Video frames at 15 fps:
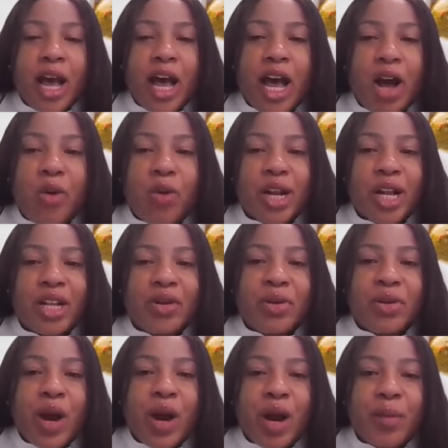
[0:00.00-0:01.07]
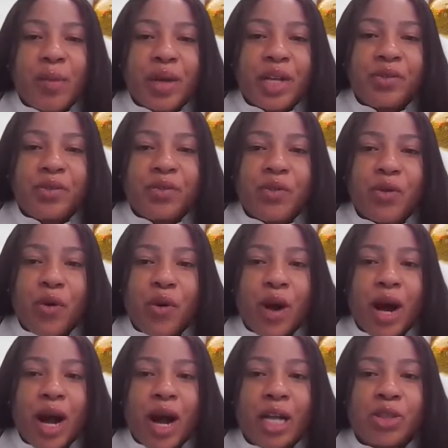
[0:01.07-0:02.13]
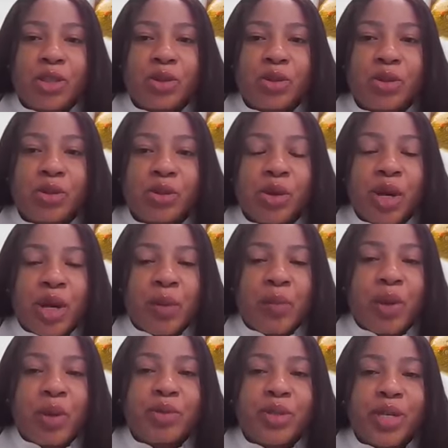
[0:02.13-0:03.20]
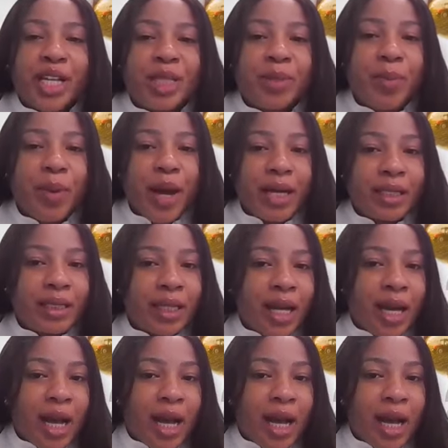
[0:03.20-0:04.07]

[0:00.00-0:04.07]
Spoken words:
what are the requirements for her to be able to expand